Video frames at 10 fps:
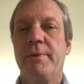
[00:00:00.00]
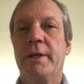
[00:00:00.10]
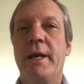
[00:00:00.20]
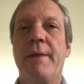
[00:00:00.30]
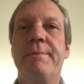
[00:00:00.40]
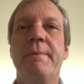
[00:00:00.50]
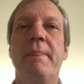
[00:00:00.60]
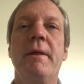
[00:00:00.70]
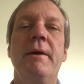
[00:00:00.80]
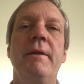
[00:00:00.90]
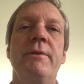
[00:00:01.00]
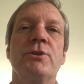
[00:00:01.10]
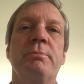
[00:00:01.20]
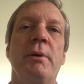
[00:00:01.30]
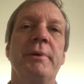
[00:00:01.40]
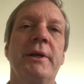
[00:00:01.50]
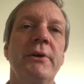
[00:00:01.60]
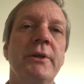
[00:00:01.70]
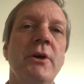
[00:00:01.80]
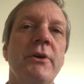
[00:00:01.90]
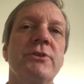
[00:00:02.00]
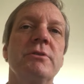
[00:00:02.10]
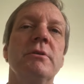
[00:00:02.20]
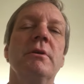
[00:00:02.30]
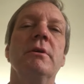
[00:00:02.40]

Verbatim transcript: Again, there's a public hearing notice